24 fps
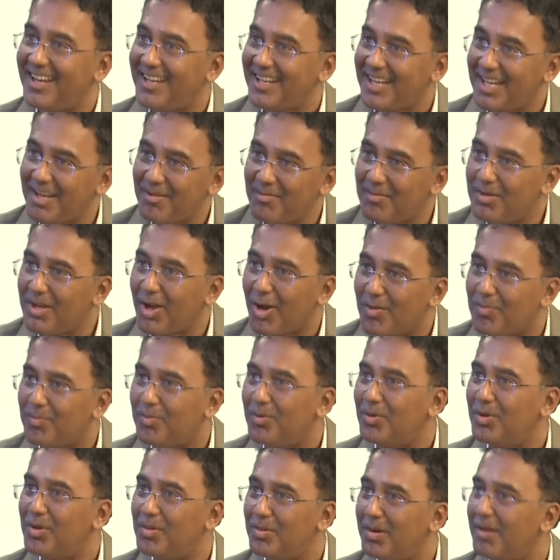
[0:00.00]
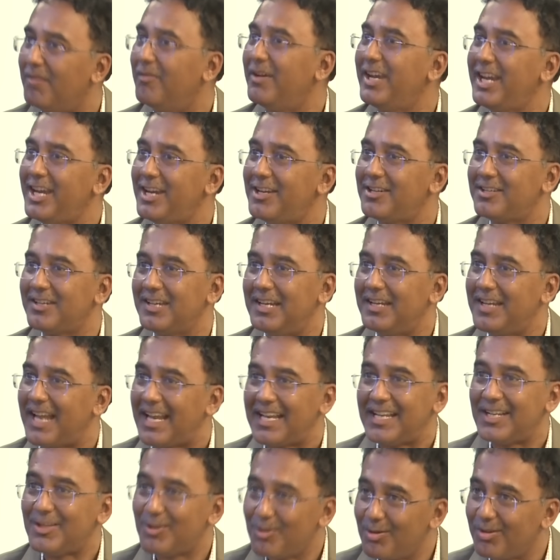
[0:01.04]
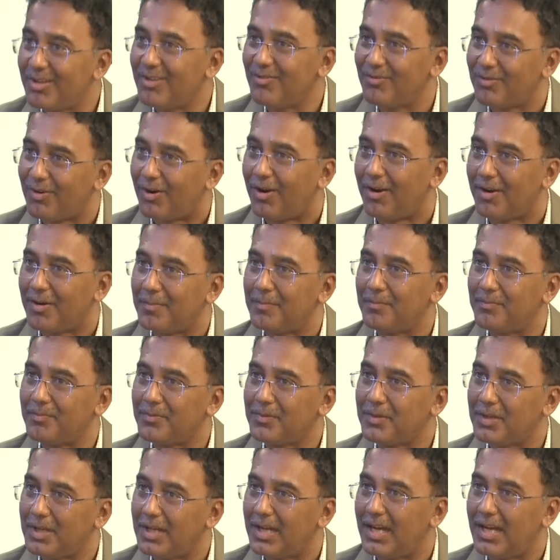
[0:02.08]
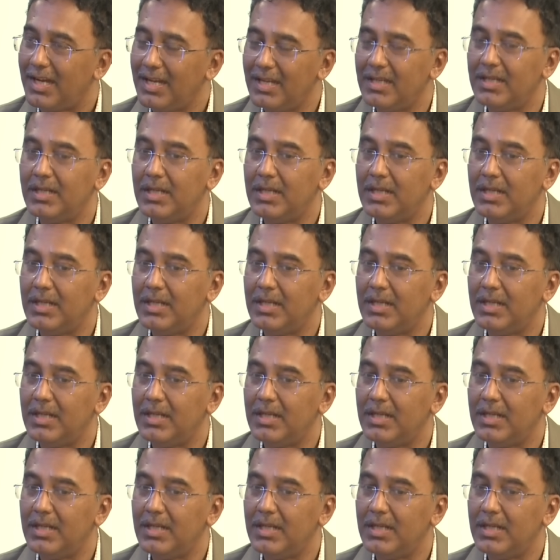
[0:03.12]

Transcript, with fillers: and give the output to Bhavesh that he's looking for. Correct. Yeah?